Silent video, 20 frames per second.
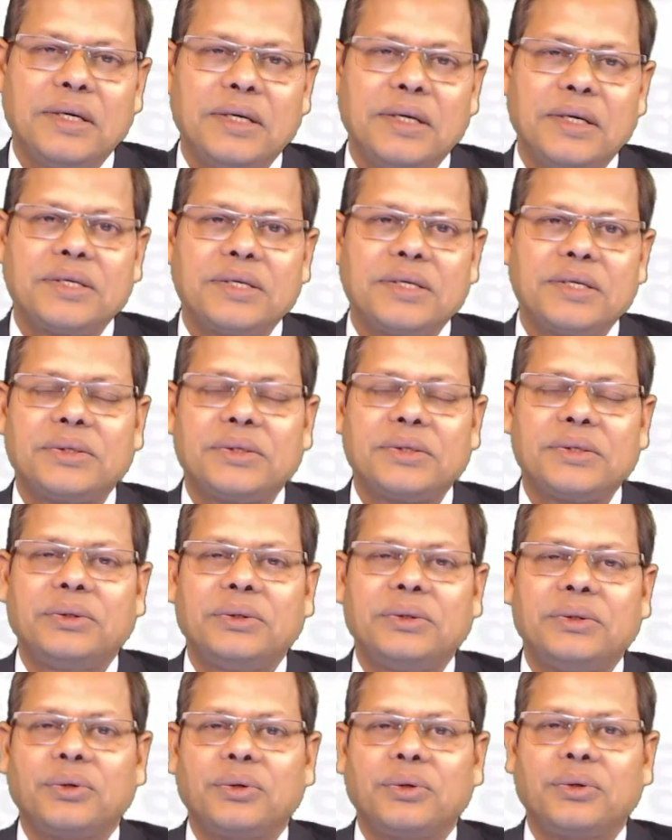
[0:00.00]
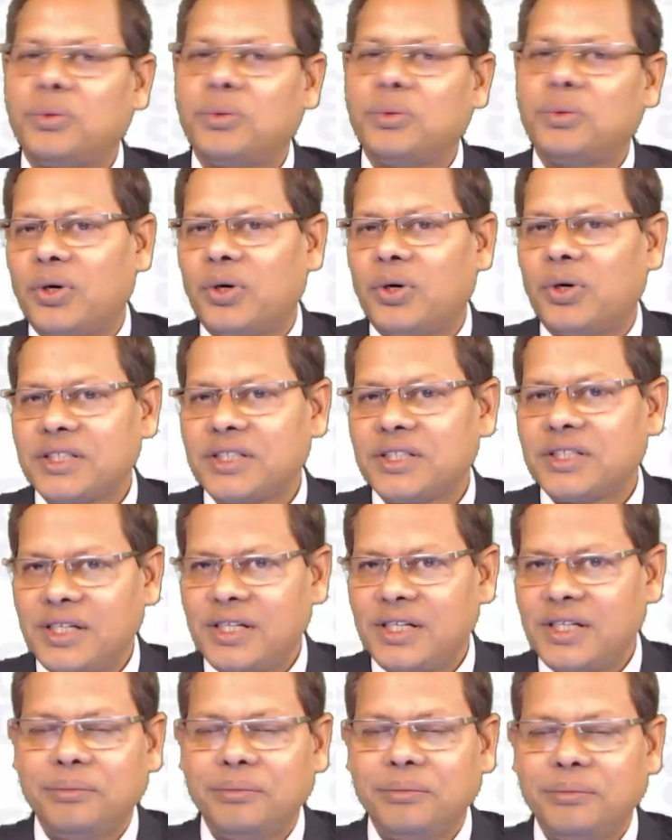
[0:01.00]
So good morning
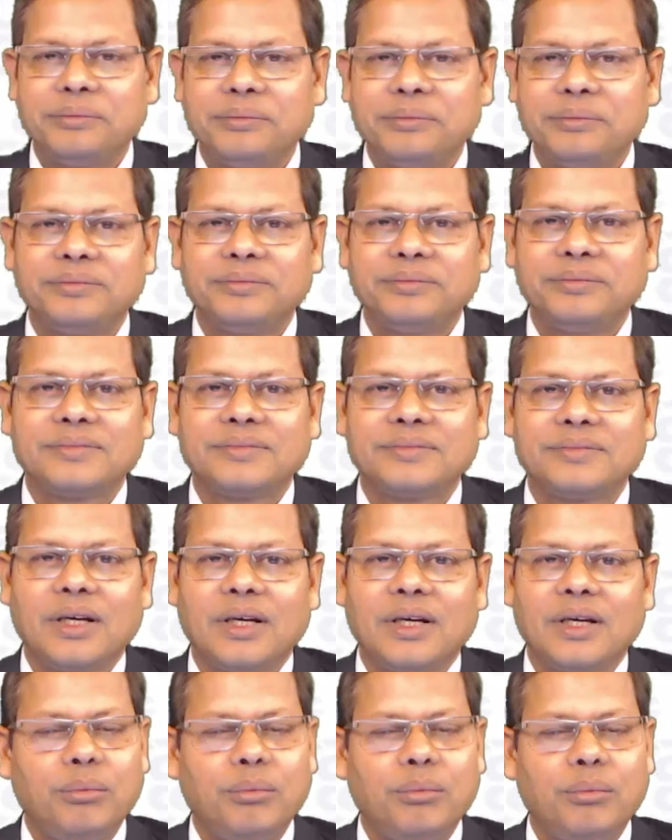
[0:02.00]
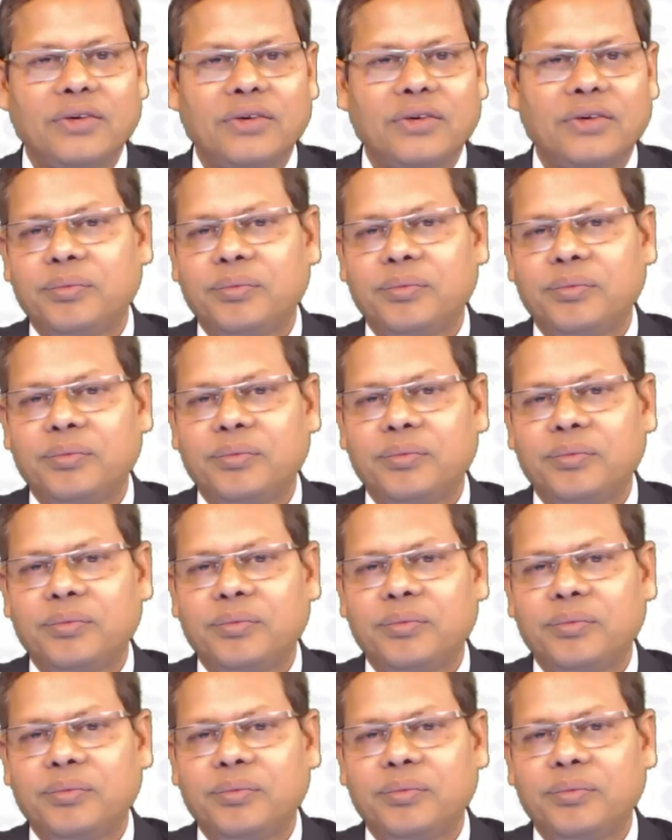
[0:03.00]
GM, BARF,